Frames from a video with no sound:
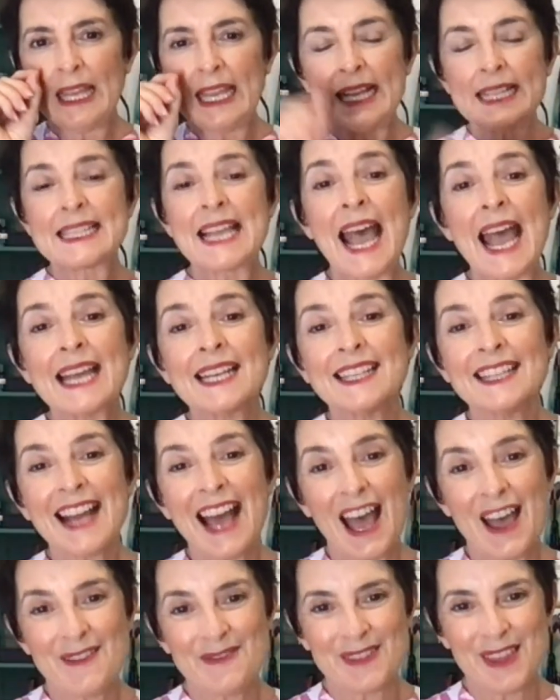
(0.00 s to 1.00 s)
it's handy to
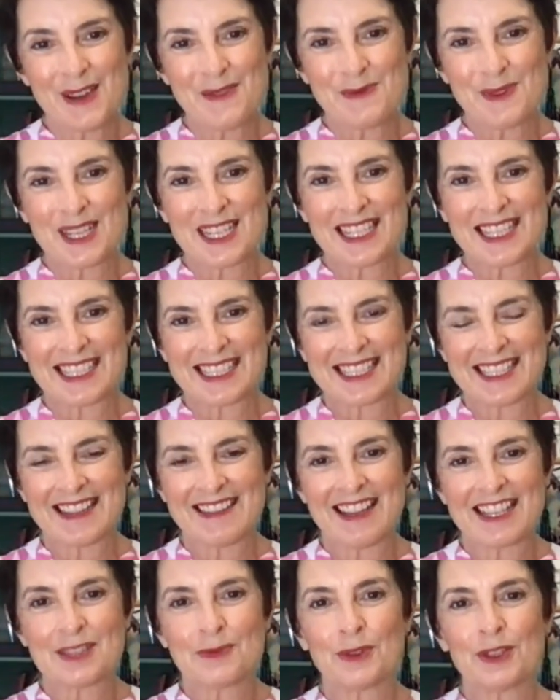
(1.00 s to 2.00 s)
have that wish list, and
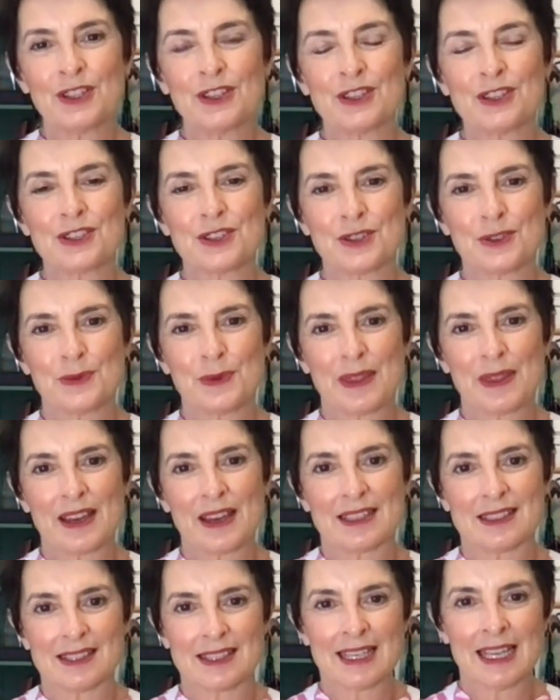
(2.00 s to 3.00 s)
that's what you can do with
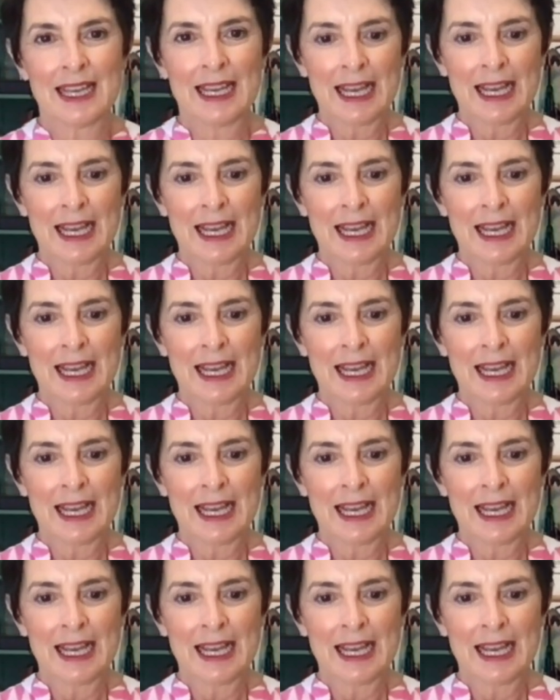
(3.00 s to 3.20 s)
us.